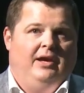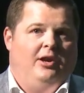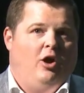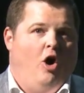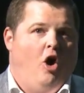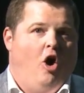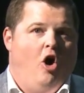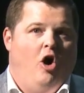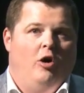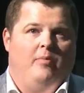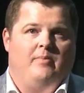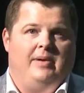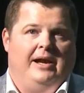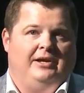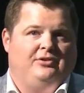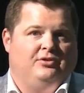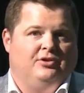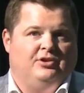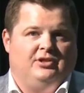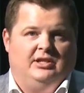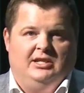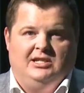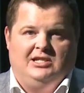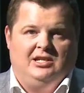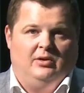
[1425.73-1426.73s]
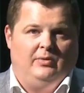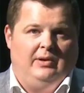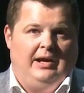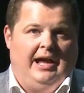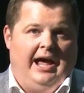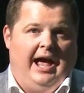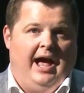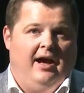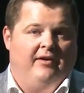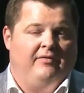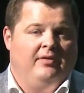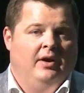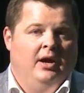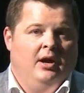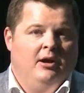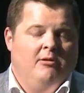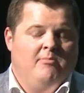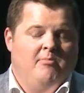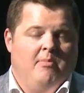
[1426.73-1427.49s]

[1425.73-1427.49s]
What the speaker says: in all major cities that we have,